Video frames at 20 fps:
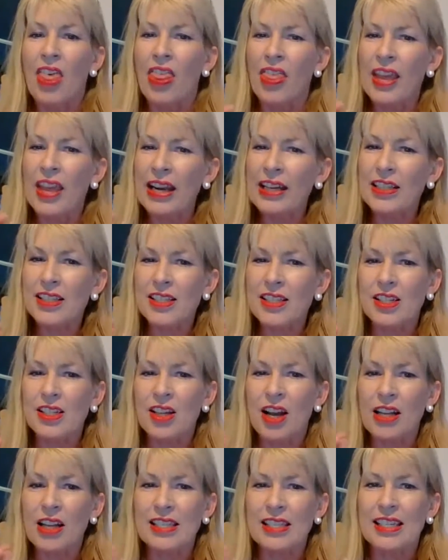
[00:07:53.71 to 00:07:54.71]
then it
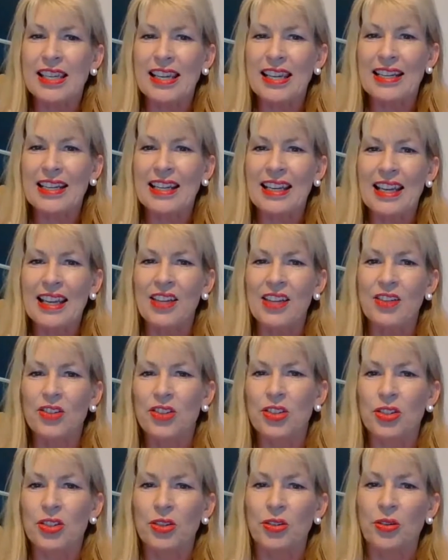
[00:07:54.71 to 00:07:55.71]
starts getting
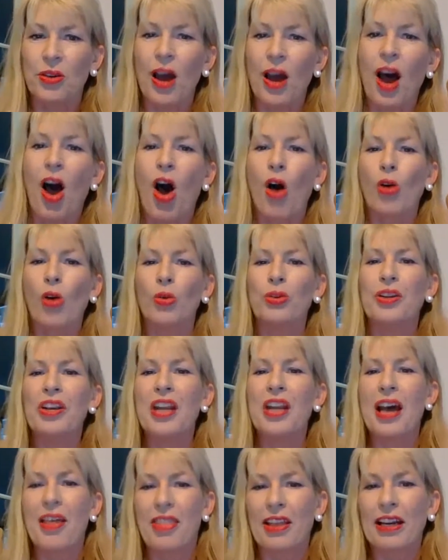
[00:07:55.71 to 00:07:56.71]
into a whole
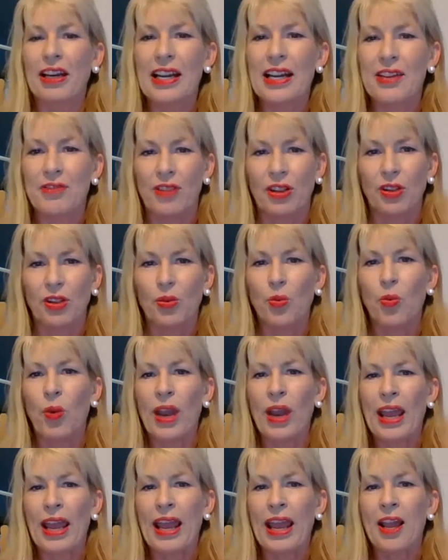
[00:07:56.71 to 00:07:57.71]
nother level
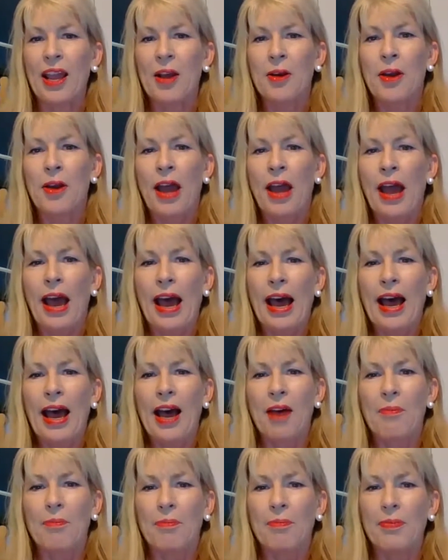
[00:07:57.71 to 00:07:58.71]
where
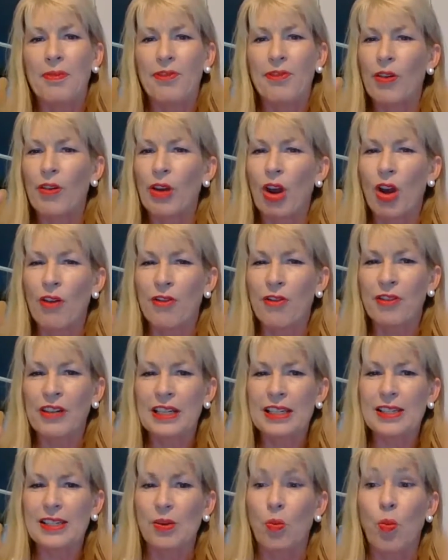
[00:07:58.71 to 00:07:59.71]
very
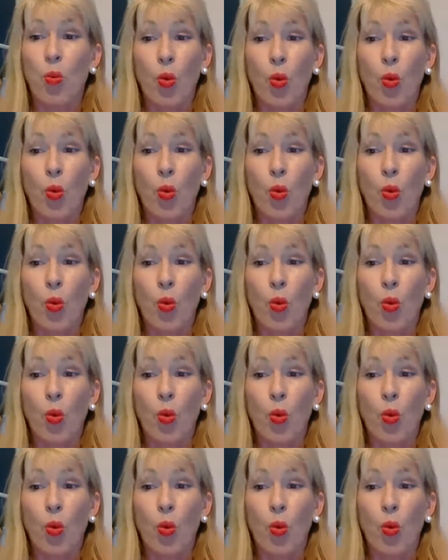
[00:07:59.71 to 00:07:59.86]
often it's a